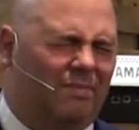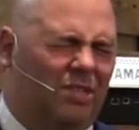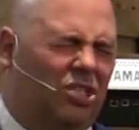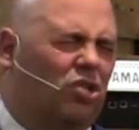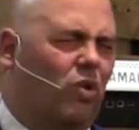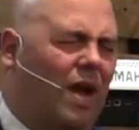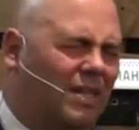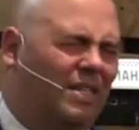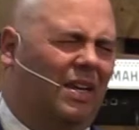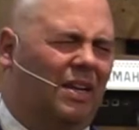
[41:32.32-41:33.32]

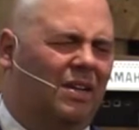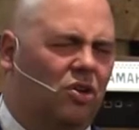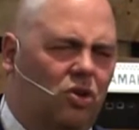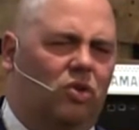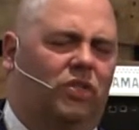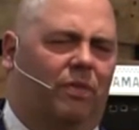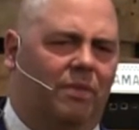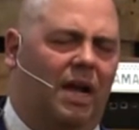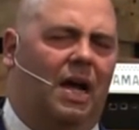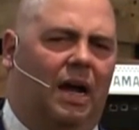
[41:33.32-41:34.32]
distracting news from
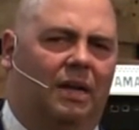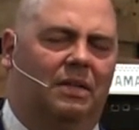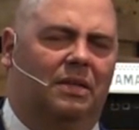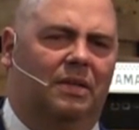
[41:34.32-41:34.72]
God,